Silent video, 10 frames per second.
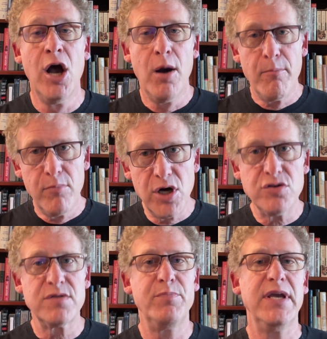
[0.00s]

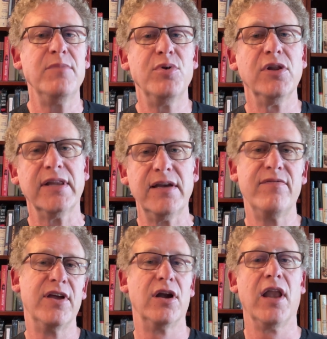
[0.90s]
Most people live
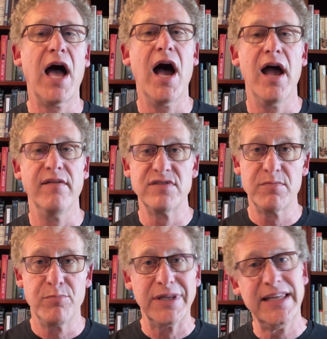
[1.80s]
their lives
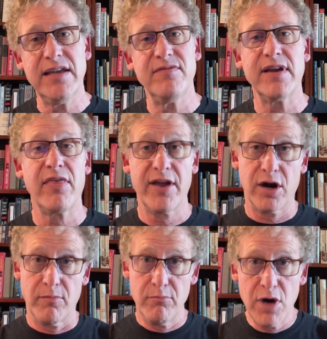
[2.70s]
believing their
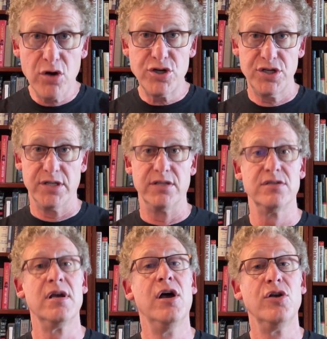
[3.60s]

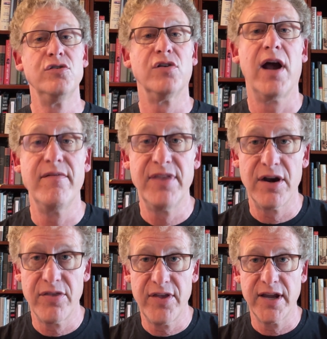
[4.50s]
emotions drive their
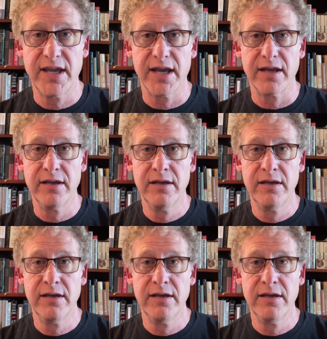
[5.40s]
thinking.